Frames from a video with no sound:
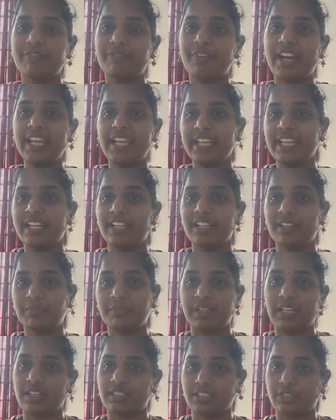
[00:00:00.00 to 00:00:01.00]
5
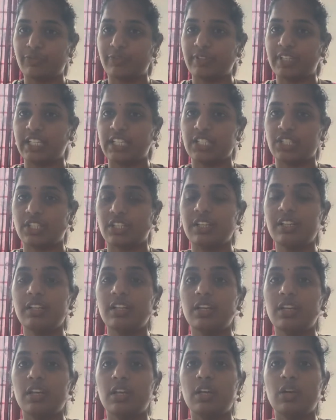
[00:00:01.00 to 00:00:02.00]
kingdom
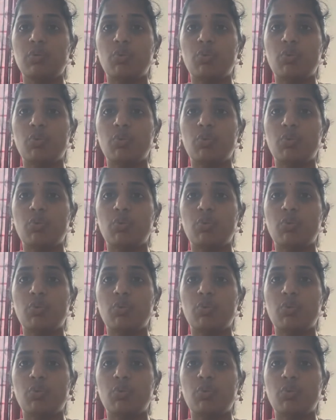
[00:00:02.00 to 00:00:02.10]
classification.